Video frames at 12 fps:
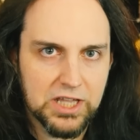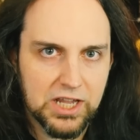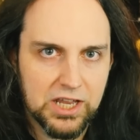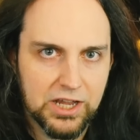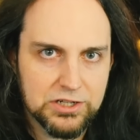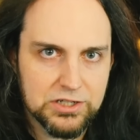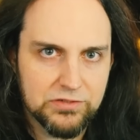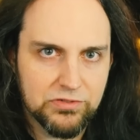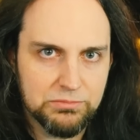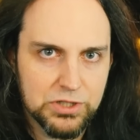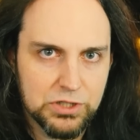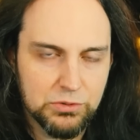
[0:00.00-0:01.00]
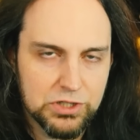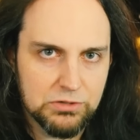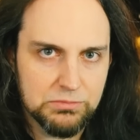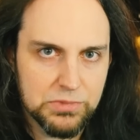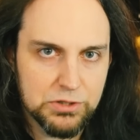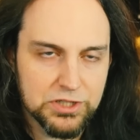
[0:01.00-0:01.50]
that connection from you and
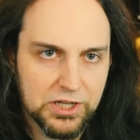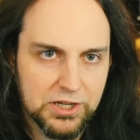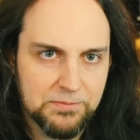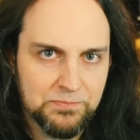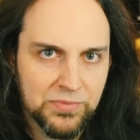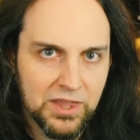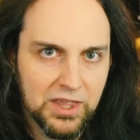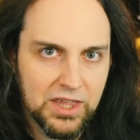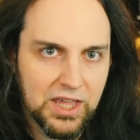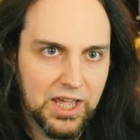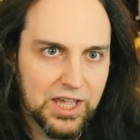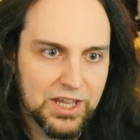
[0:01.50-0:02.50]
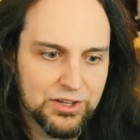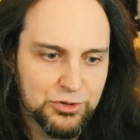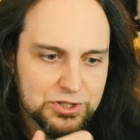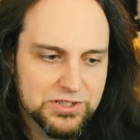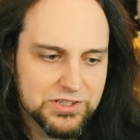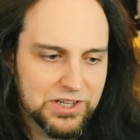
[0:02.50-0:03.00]
your music and you
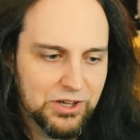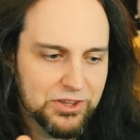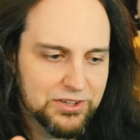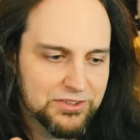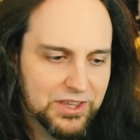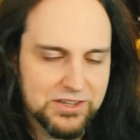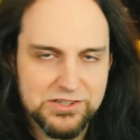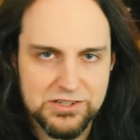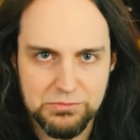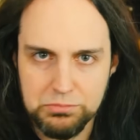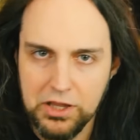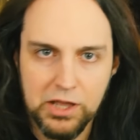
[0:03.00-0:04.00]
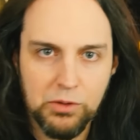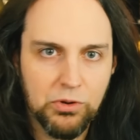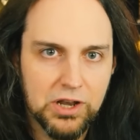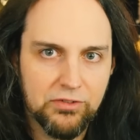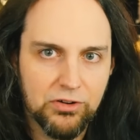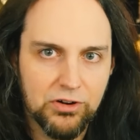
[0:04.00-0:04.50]
just tell these things to play
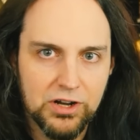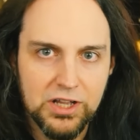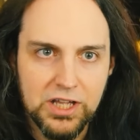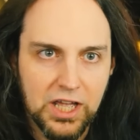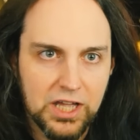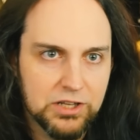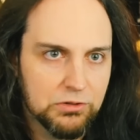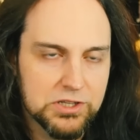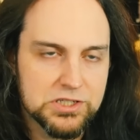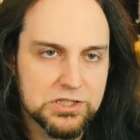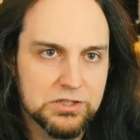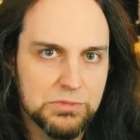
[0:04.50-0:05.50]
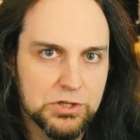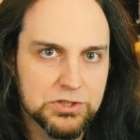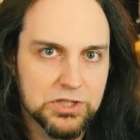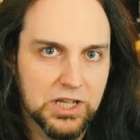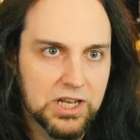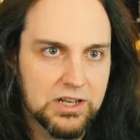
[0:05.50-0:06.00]
whatever and you listen to
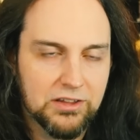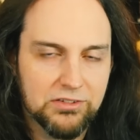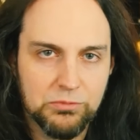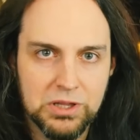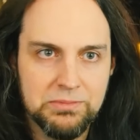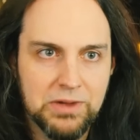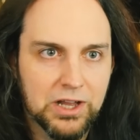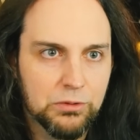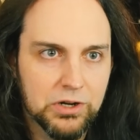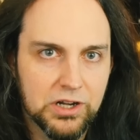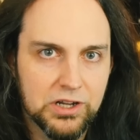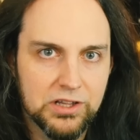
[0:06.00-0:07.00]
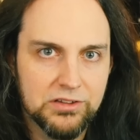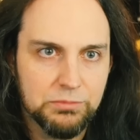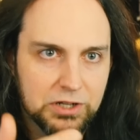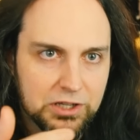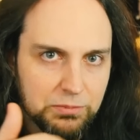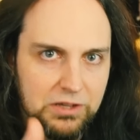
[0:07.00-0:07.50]
music and it doesn't really matter what it is
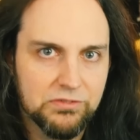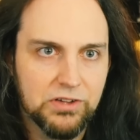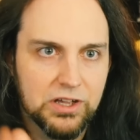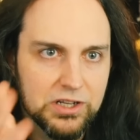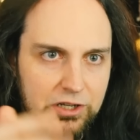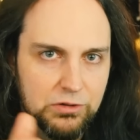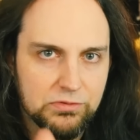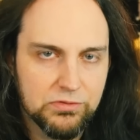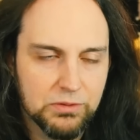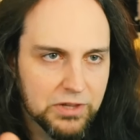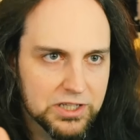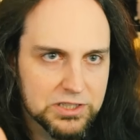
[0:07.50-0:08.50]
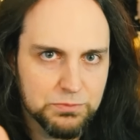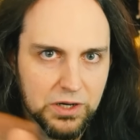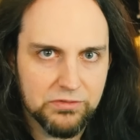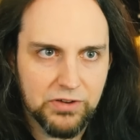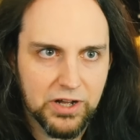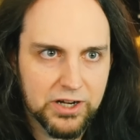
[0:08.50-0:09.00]
but it's being fed to you from like
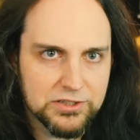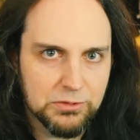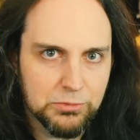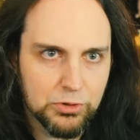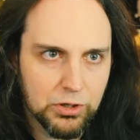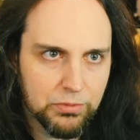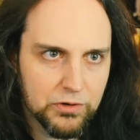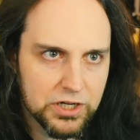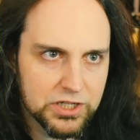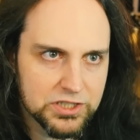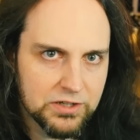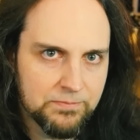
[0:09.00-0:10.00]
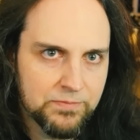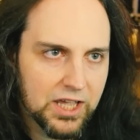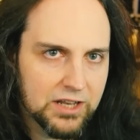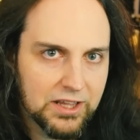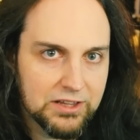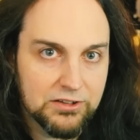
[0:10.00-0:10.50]
spotify or some corporation
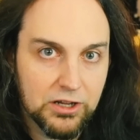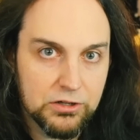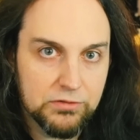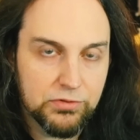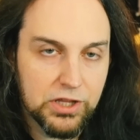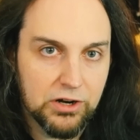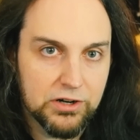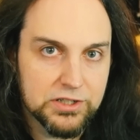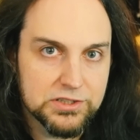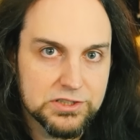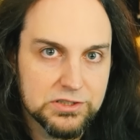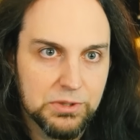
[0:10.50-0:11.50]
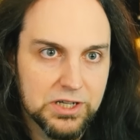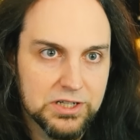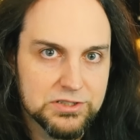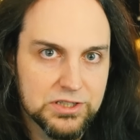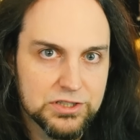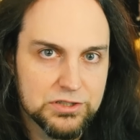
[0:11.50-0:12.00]
and that's not good for the artists
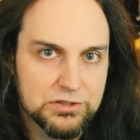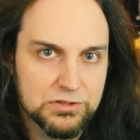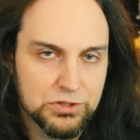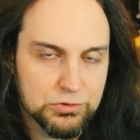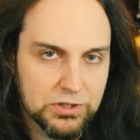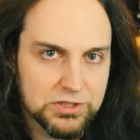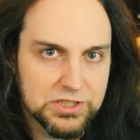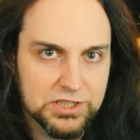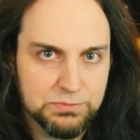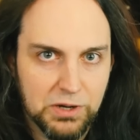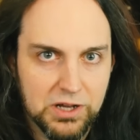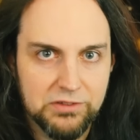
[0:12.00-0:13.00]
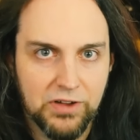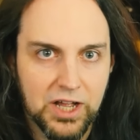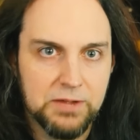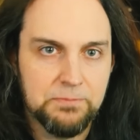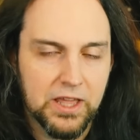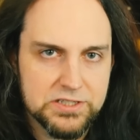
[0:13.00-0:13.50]
because it's you're trusting
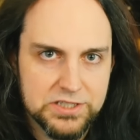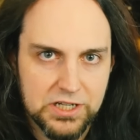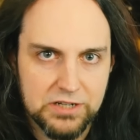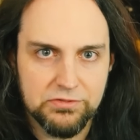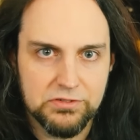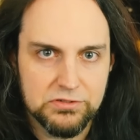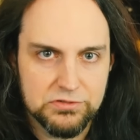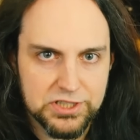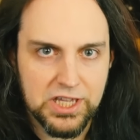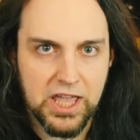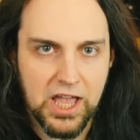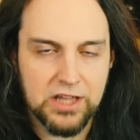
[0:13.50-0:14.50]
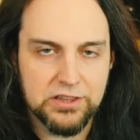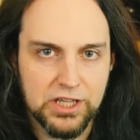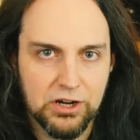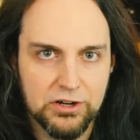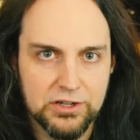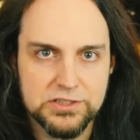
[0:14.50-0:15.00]
spotify instead of seeking out
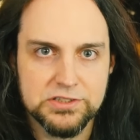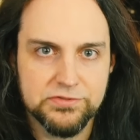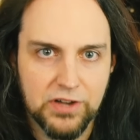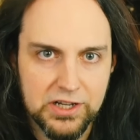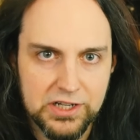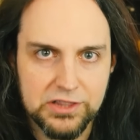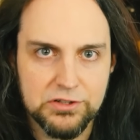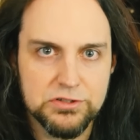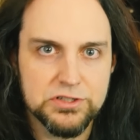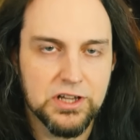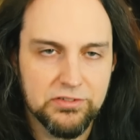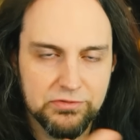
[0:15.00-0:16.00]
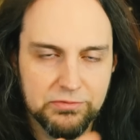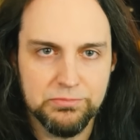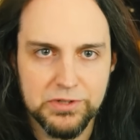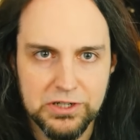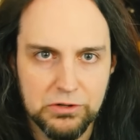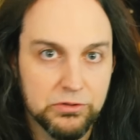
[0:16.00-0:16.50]
the artists finding their stuff
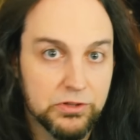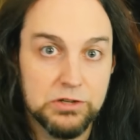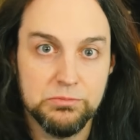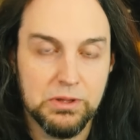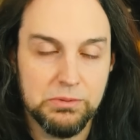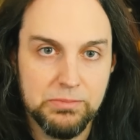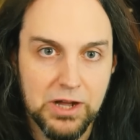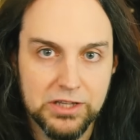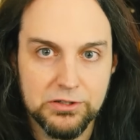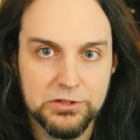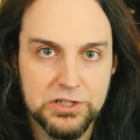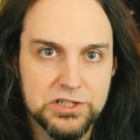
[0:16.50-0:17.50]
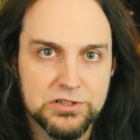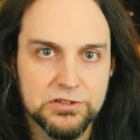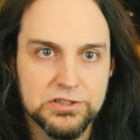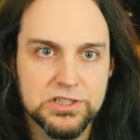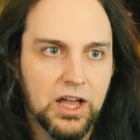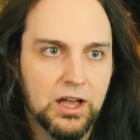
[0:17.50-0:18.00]
you know and then maybe buying their
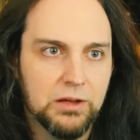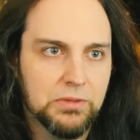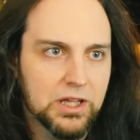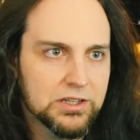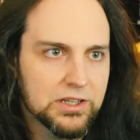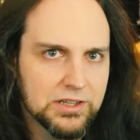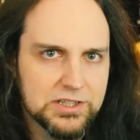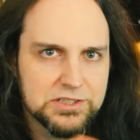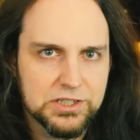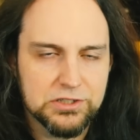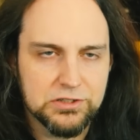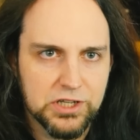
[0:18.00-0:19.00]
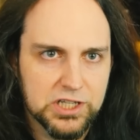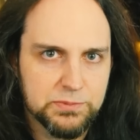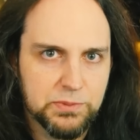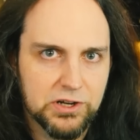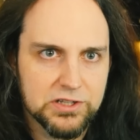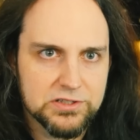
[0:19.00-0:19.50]
t-shirts um, and listening to the
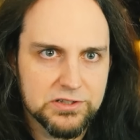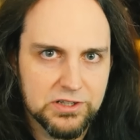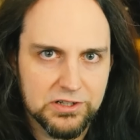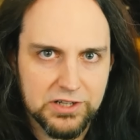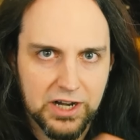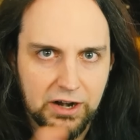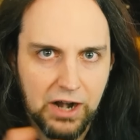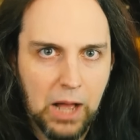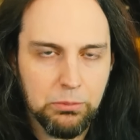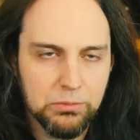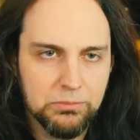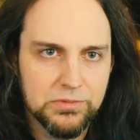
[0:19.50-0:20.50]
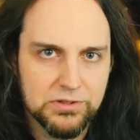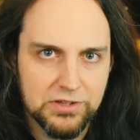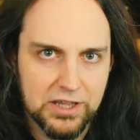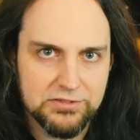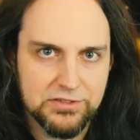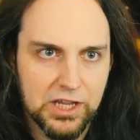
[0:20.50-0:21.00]
experience the entire album
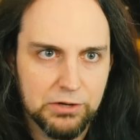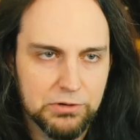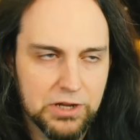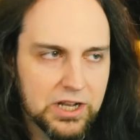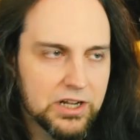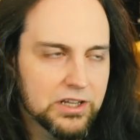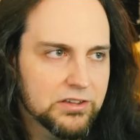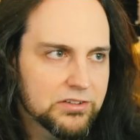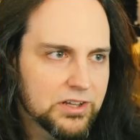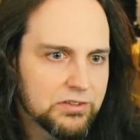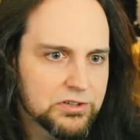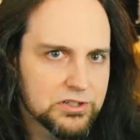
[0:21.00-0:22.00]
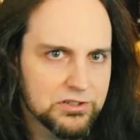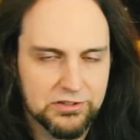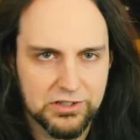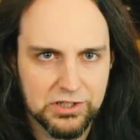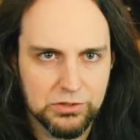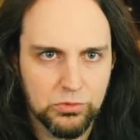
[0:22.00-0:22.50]
as they created it instead of just
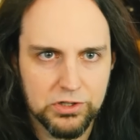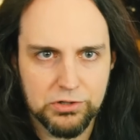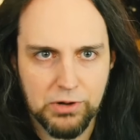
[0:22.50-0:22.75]
listening to one